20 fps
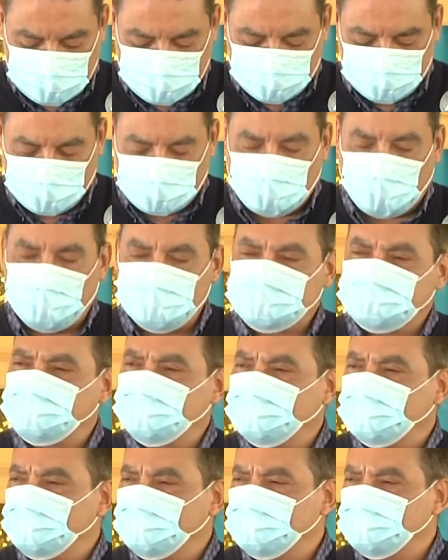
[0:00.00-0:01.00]
but
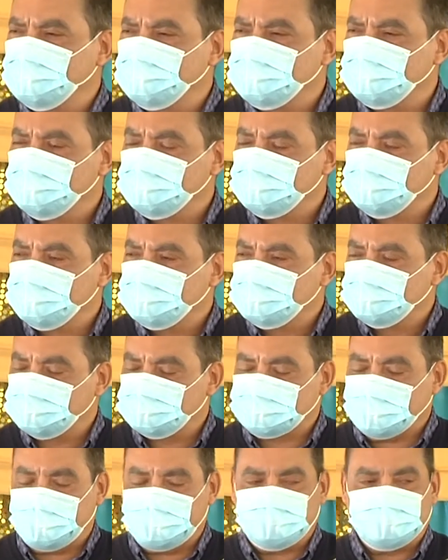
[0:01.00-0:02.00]
also
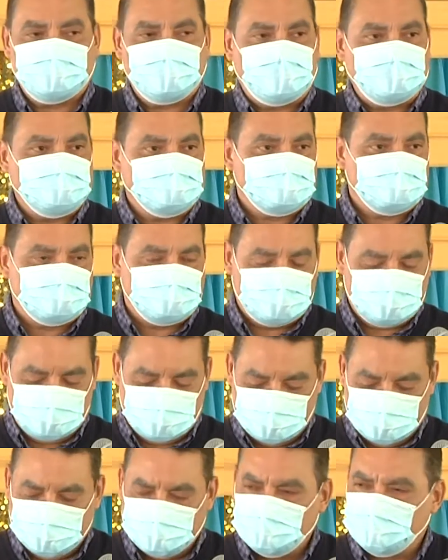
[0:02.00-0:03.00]
shine a light
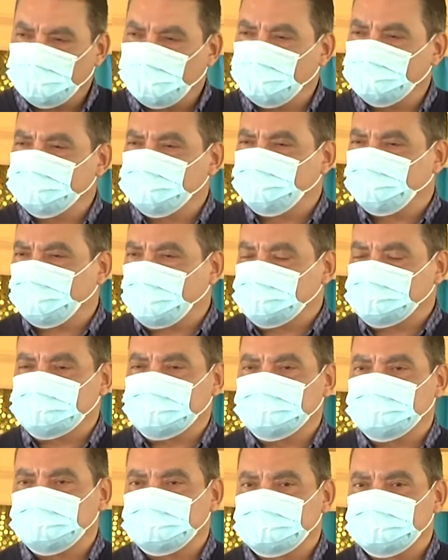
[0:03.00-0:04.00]
on the
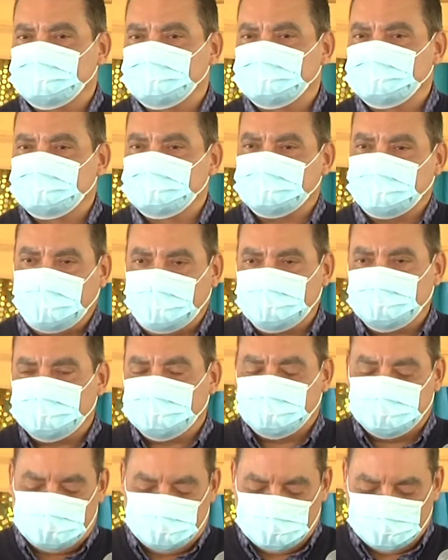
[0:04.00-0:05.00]
present and
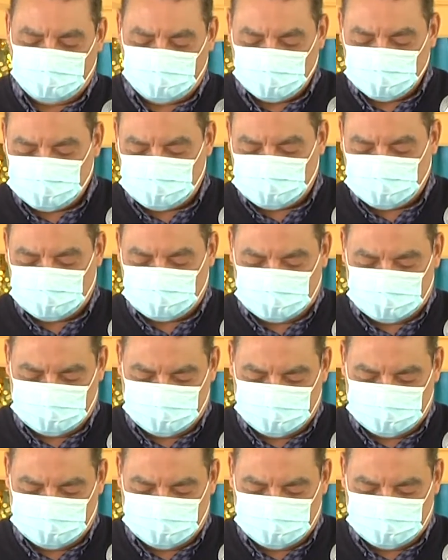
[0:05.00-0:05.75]
the future.